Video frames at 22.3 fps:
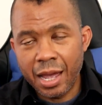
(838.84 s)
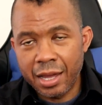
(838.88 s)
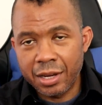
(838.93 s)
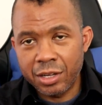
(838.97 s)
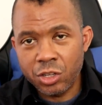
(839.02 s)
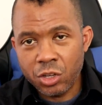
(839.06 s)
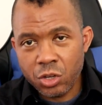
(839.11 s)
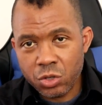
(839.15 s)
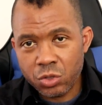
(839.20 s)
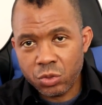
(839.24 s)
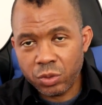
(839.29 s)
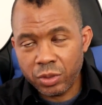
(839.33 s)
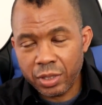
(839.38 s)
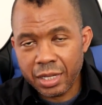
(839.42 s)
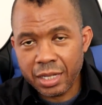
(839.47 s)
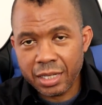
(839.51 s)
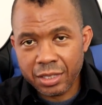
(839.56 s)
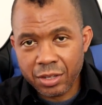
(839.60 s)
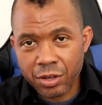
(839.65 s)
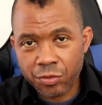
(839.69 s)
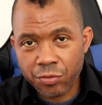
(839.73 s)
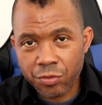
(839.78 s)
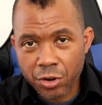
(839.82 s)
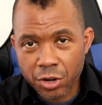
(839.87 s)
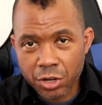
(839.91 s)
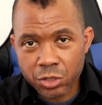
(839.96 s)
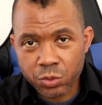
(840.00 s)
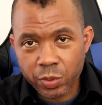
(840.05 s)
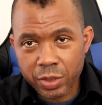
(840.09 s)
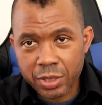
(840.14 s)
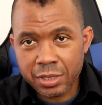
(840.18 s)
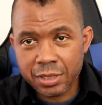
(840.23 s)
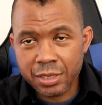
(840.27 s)
And usually your
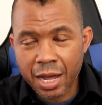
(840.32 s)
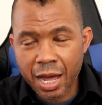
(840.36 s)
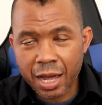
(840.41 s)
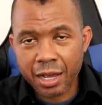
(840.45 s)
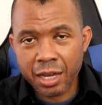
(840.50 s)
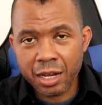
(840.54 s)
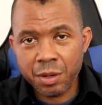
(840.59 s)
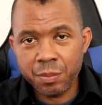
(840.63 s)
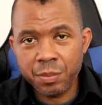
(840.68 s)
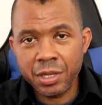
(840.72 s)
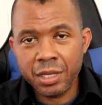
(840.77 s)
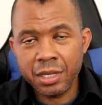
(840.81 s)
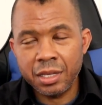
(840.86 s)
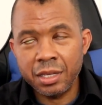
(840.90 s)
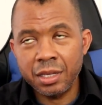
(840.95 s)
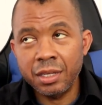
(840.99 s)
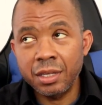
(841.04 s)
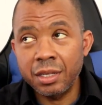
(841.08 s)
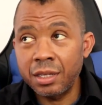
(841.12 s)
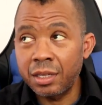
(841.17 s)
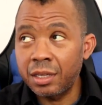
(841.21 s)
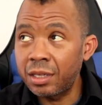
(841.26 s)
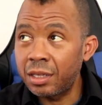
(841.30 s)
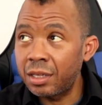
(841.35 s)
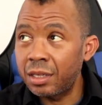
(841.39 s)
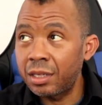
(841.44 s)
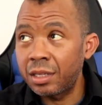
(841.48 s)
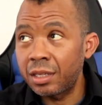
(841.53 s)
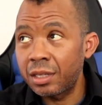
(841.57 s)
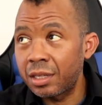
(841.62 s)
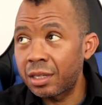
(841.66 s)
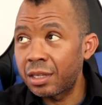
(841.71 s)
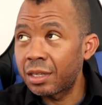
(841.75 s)
first one's not going to
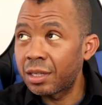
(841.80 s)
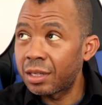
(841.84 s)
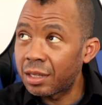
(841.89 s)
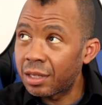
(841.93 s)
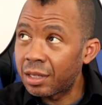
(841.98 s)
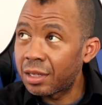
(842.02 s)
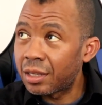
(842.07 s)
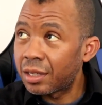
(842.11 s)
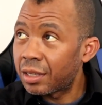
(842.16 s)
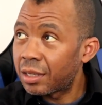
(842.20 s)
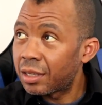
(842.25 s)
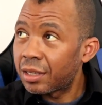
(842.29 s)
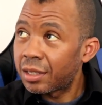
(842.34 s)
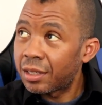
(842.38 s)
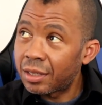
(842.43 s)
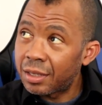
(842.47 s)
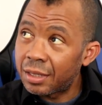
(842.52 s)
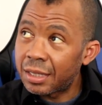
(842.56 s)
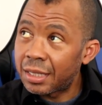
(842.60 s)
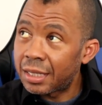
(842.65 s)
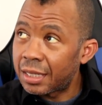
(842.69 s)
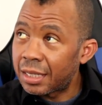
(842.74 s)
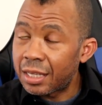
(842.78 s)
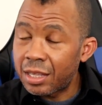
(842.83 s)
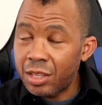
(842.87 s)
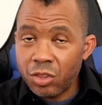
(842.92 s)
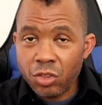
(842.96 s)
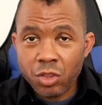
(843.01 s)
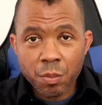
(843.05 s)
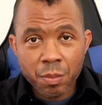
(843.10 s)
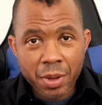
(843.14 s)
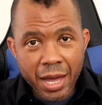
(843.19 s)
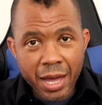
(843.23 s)
be the